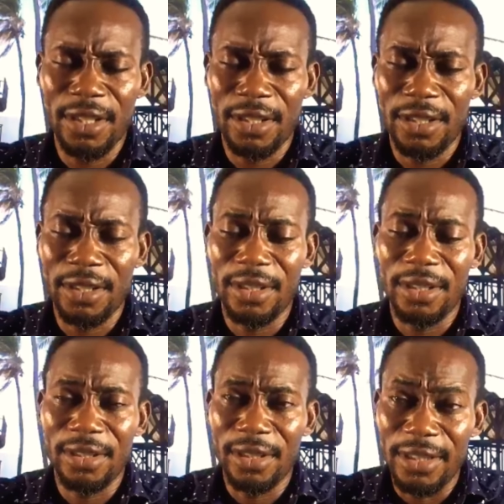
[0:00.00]

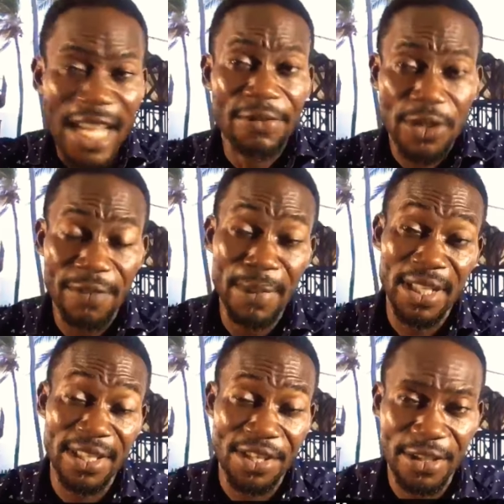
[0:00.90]
uh levels of
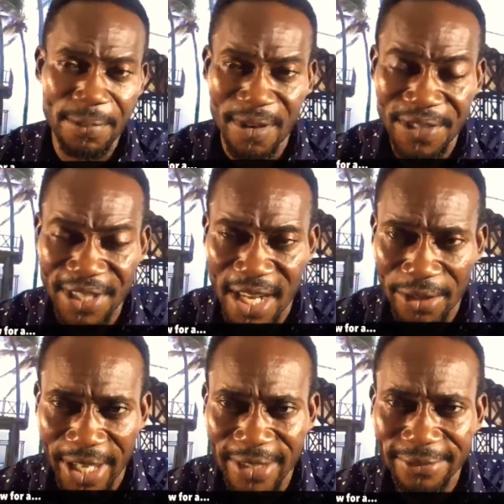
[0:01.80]
meditation to prophesy,
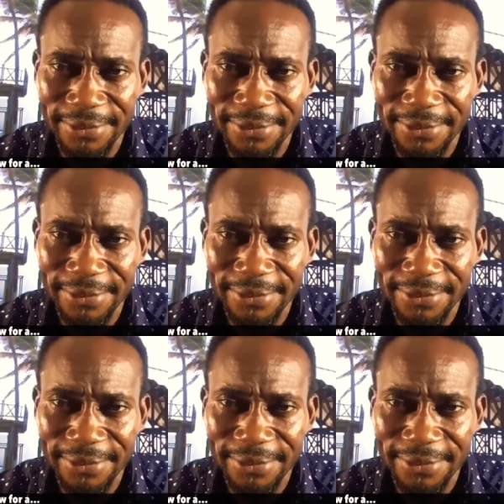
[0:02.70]
okay?